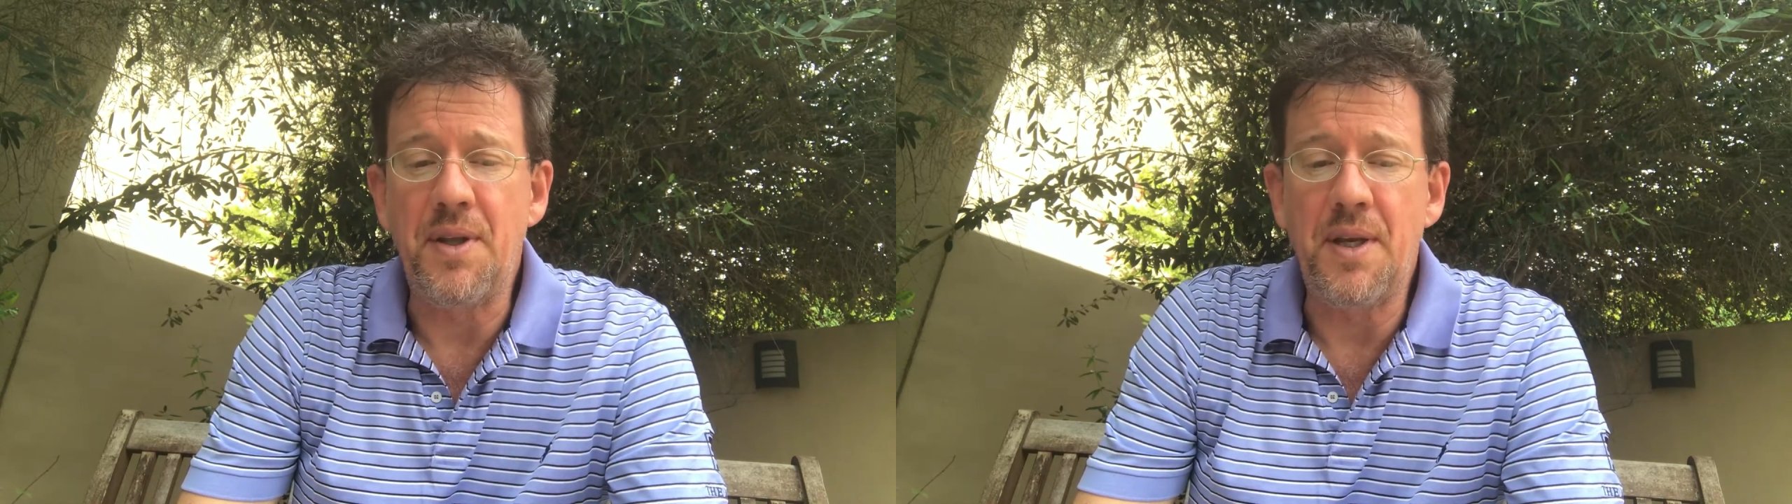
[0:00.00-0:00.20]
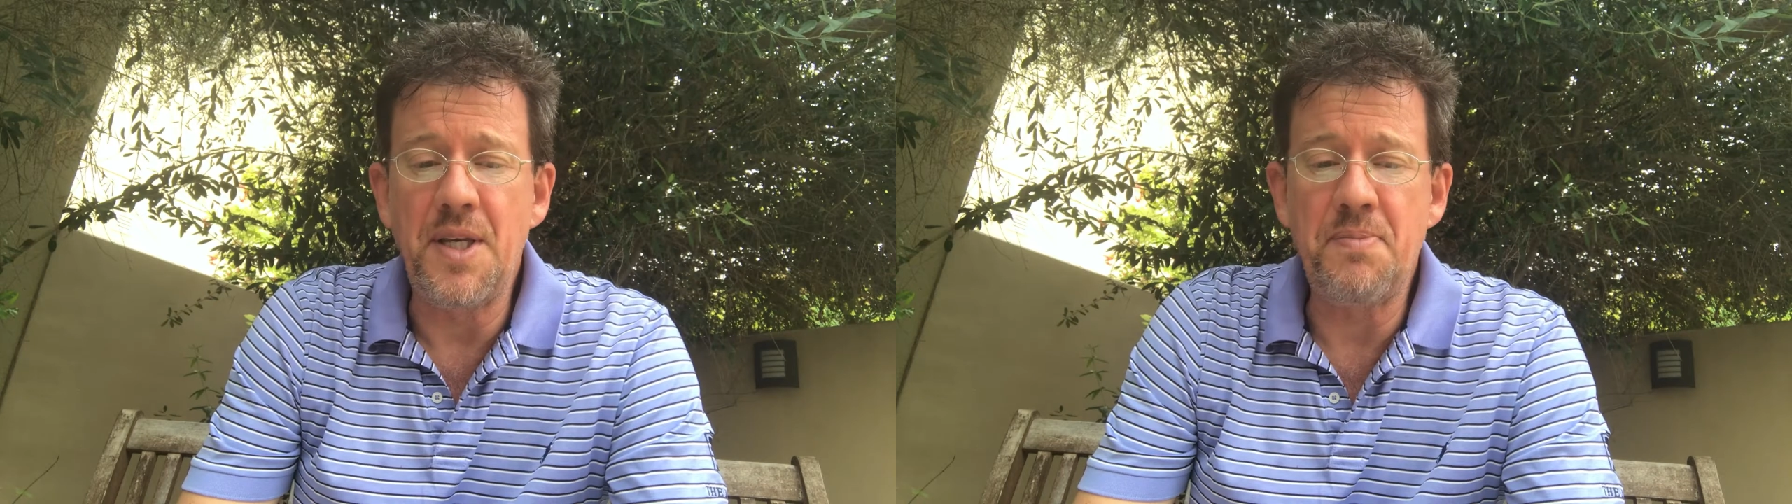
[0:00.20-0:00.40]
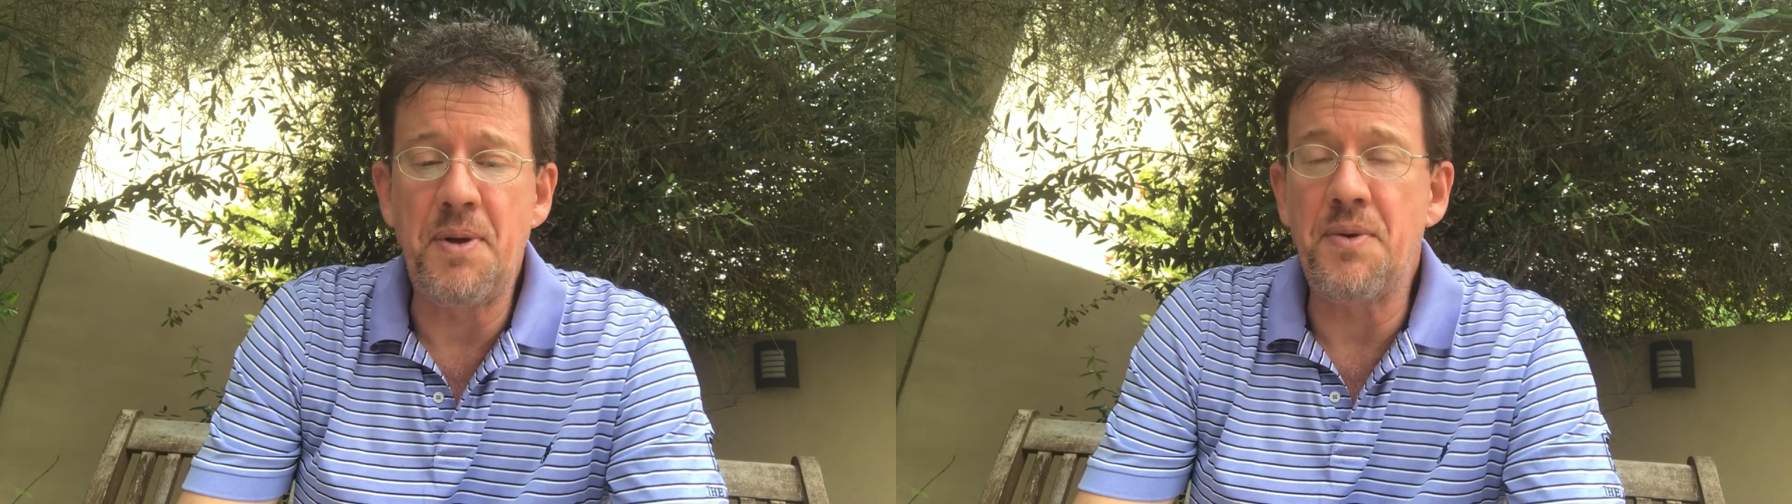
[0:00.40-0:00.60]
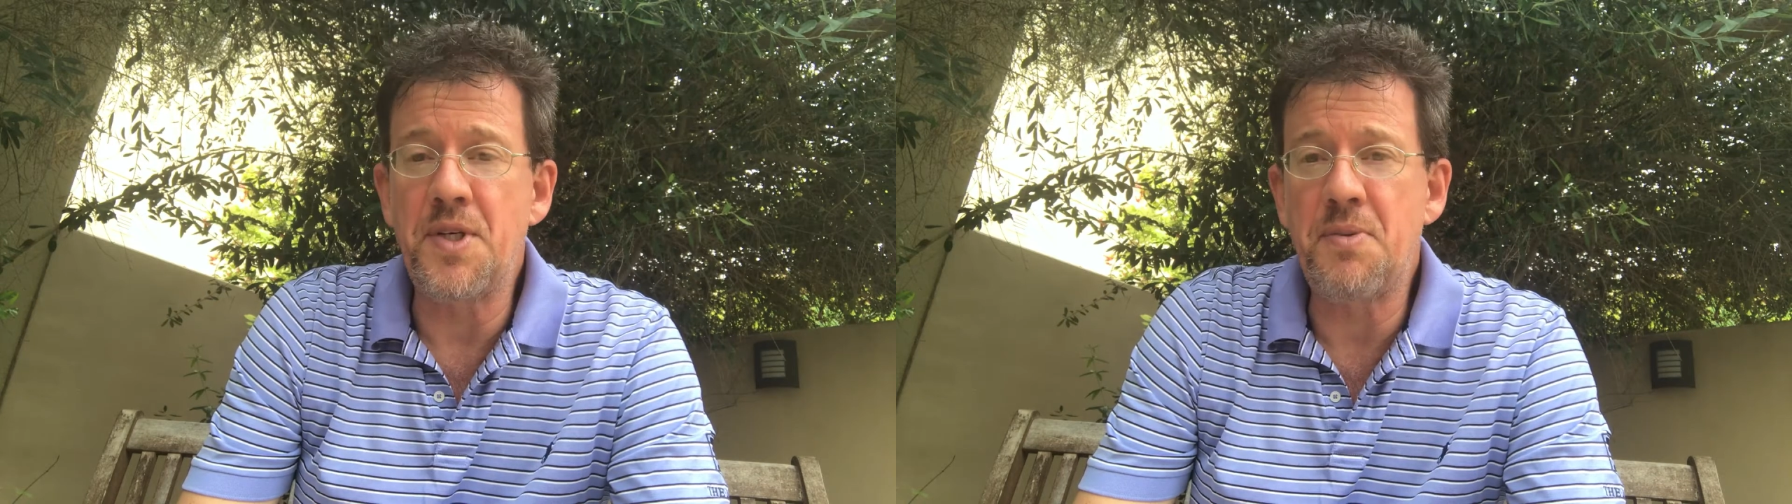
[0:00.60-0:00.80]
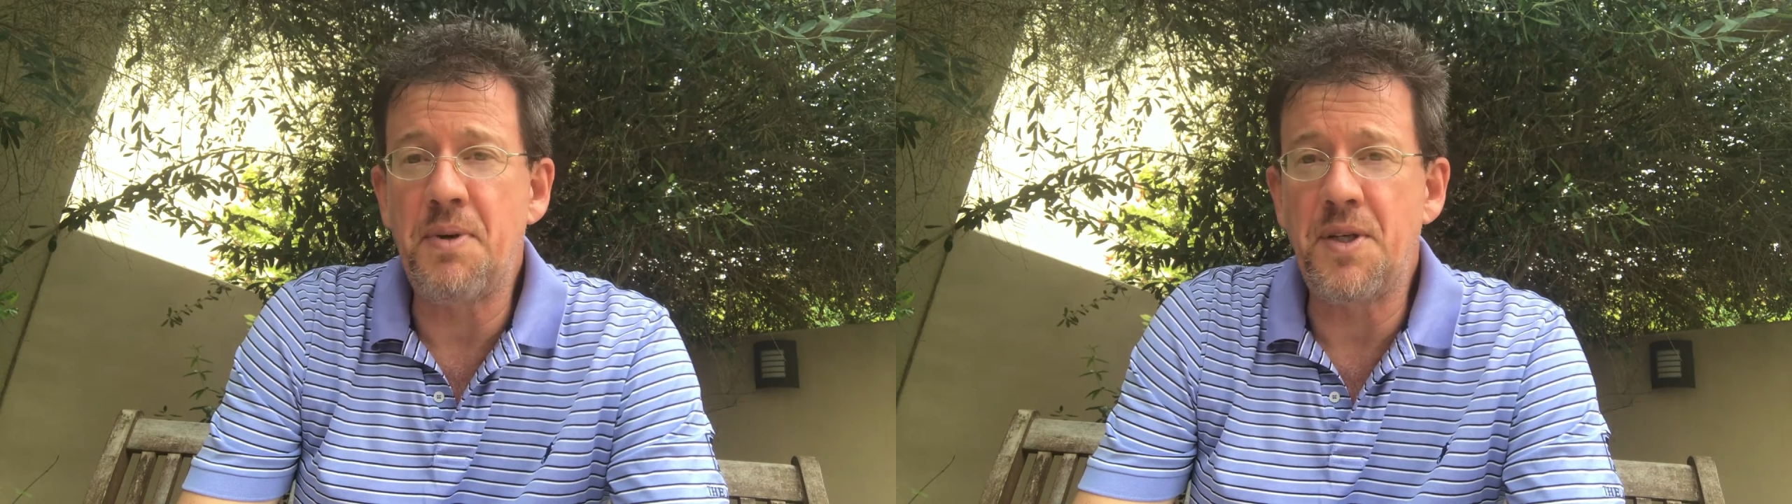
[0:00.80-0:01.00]
There needs to be a
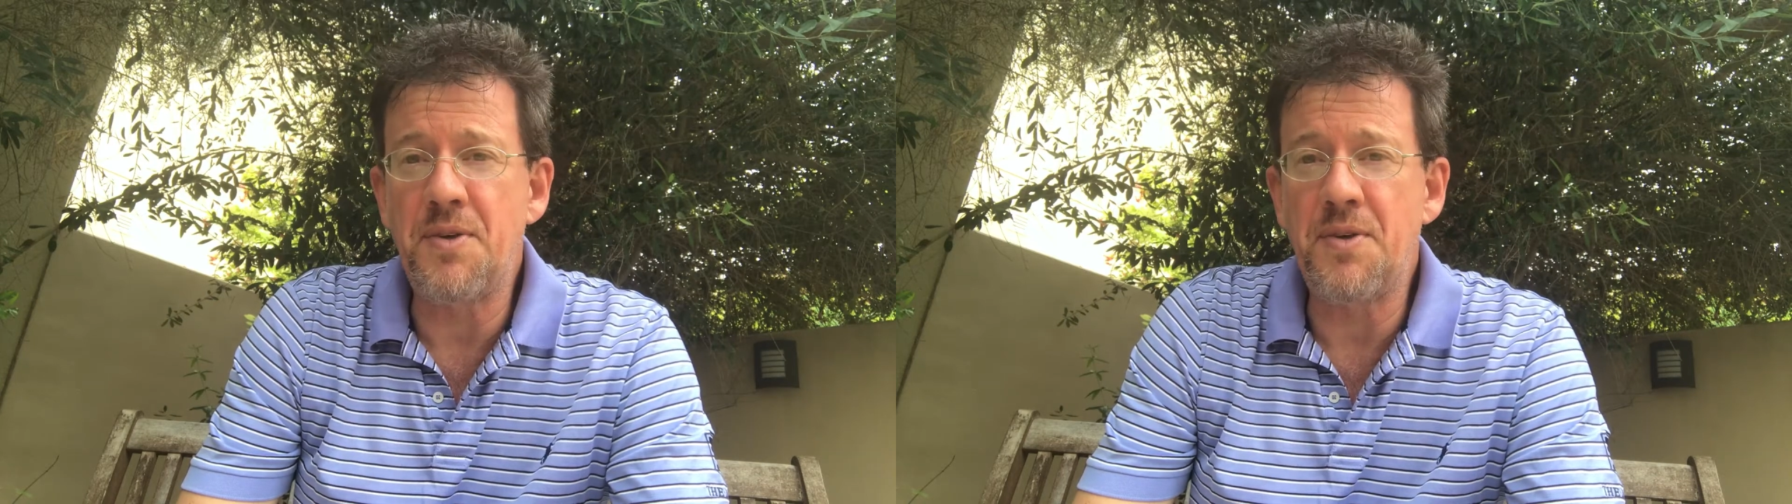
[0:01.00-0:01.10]
response